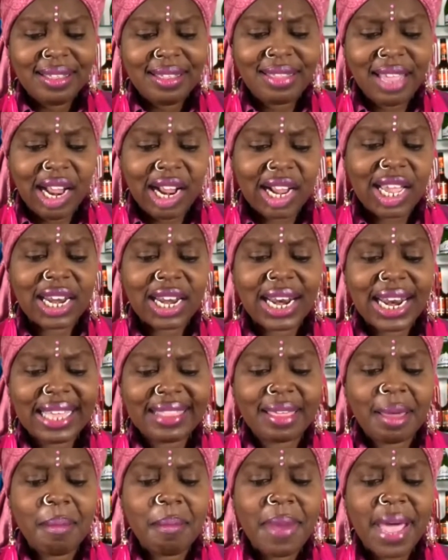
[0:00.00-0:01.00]
They're going to
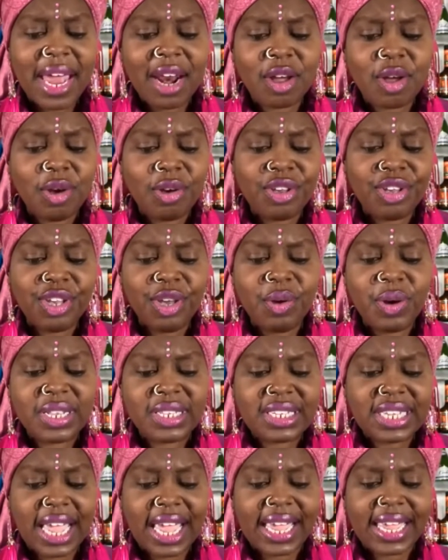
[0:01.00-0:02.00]
let the medical
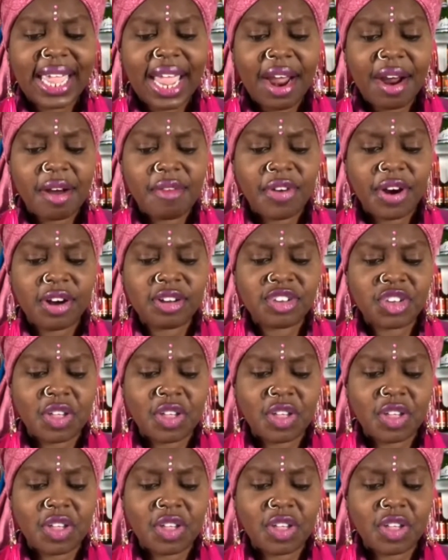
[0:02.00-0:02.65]
unit take care of her.